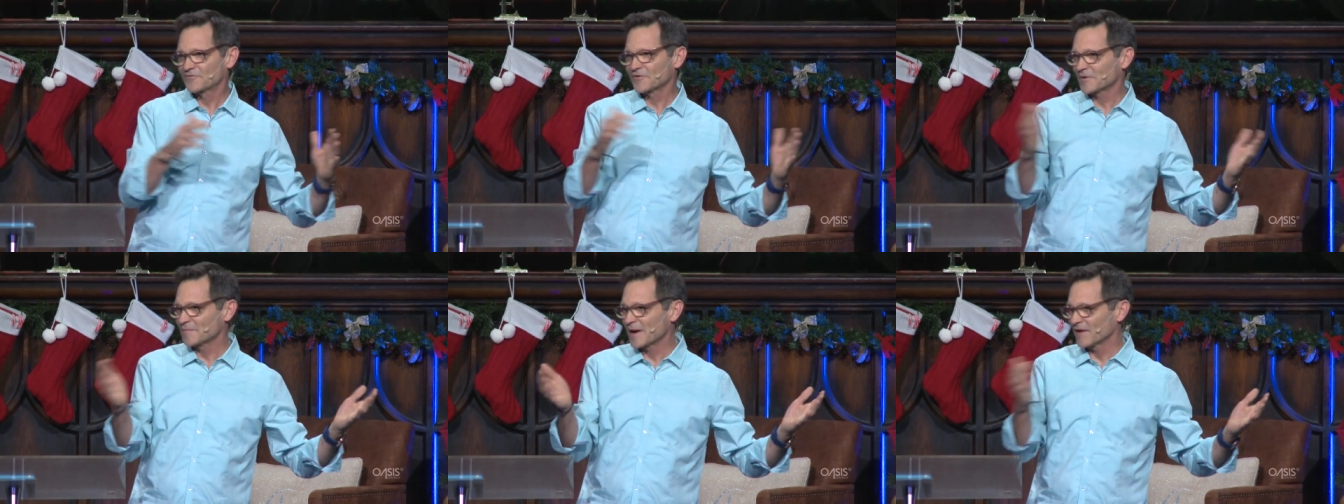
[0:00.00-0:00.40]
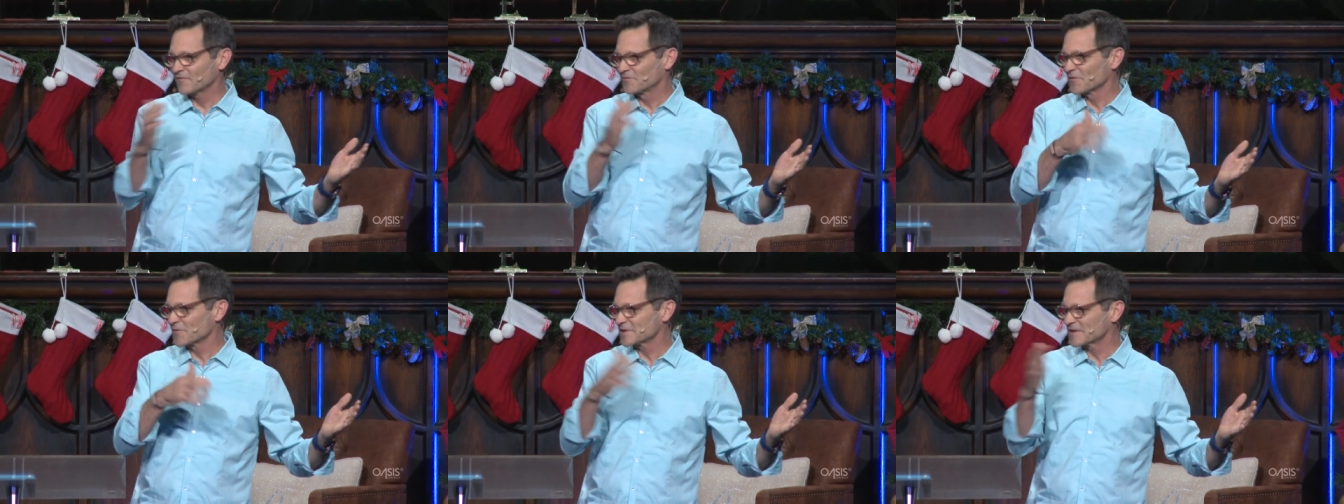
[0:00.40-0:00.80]
for
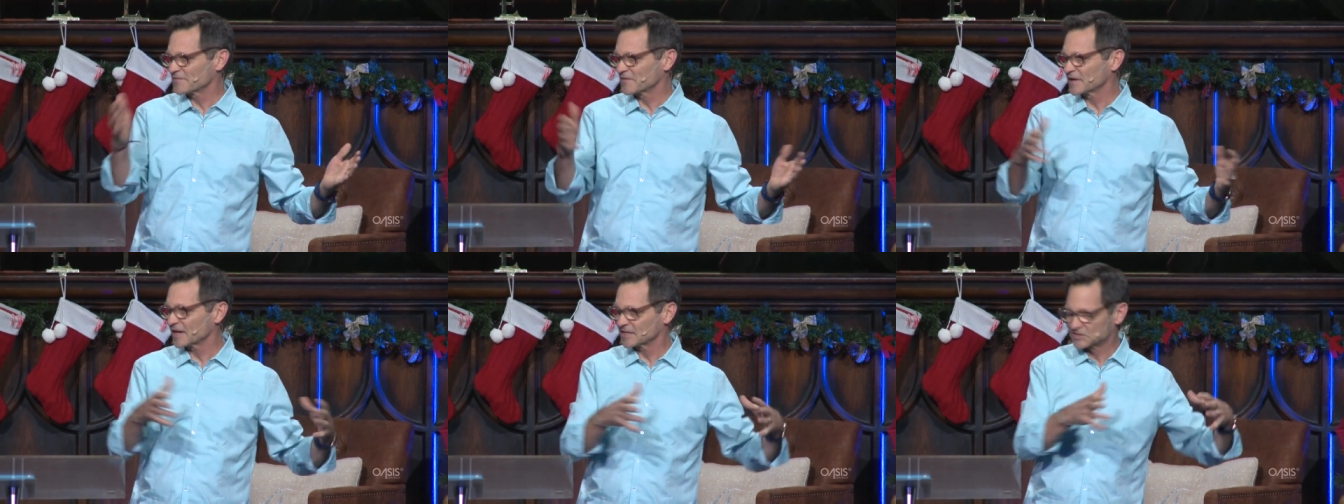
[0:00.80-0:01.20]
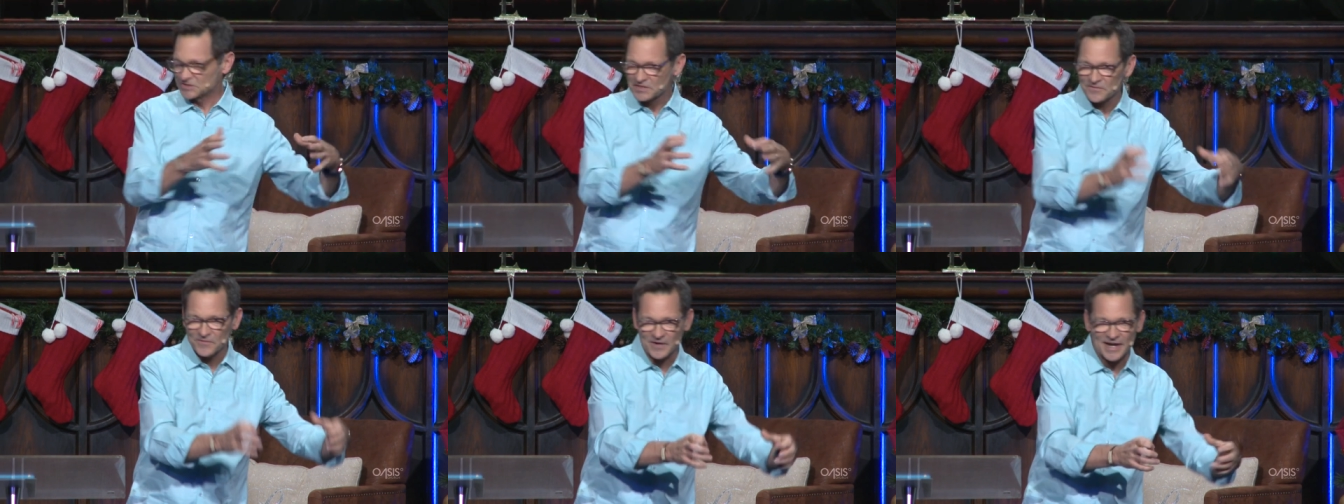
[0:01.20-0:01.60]
about four different nights,
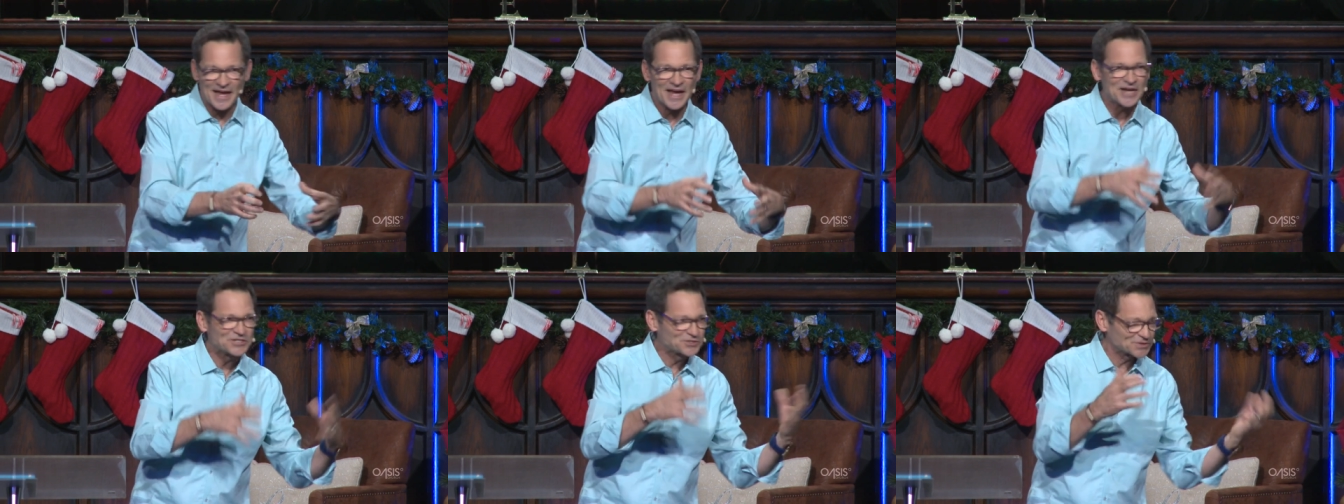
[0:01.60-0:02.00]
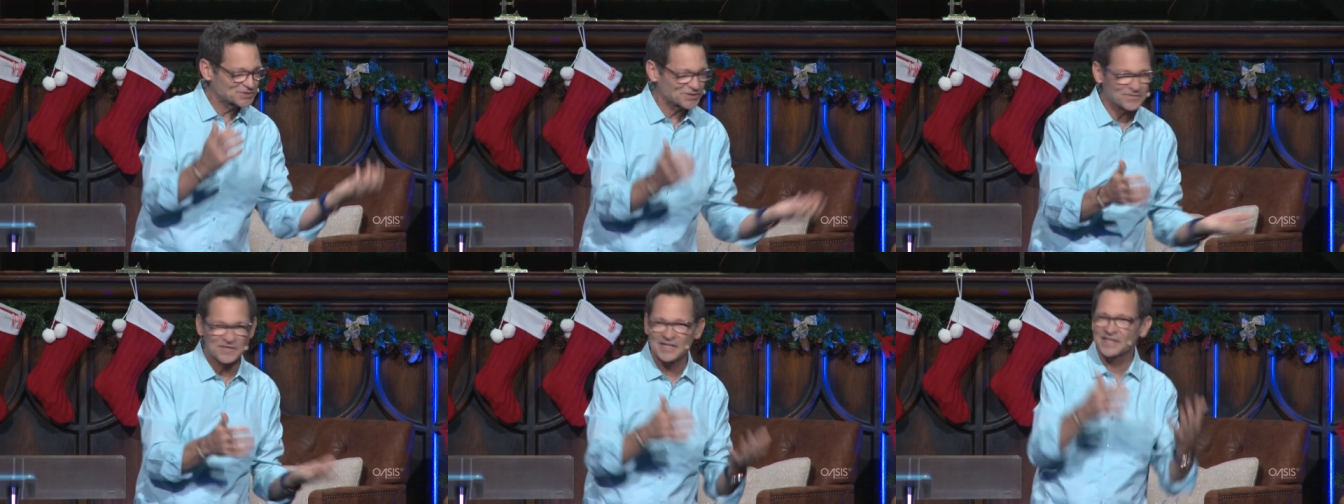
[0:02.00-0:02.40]
different ages
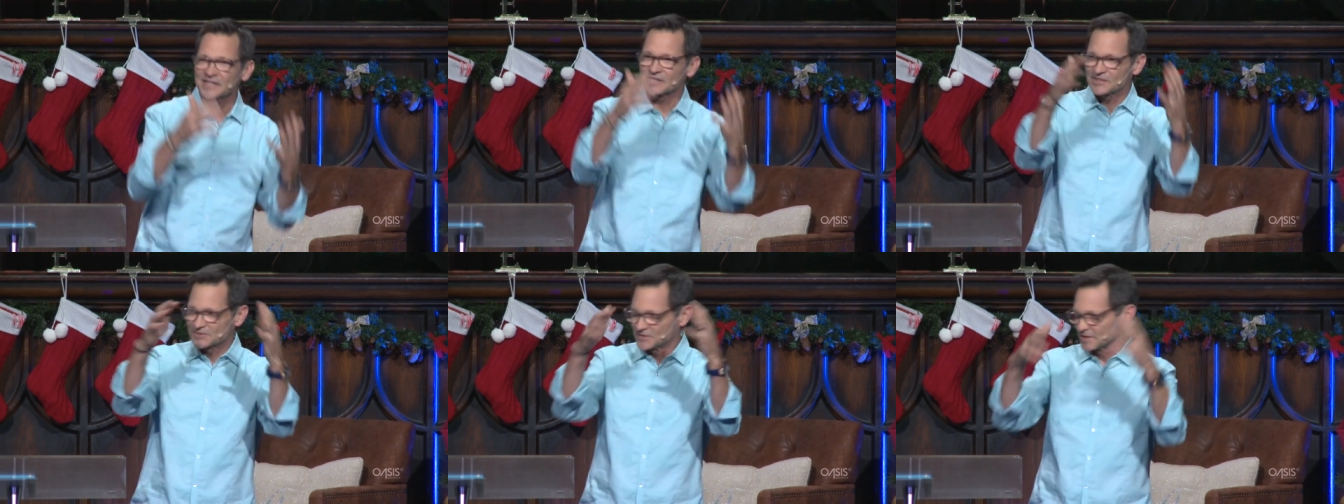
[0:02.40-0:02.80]
of kids.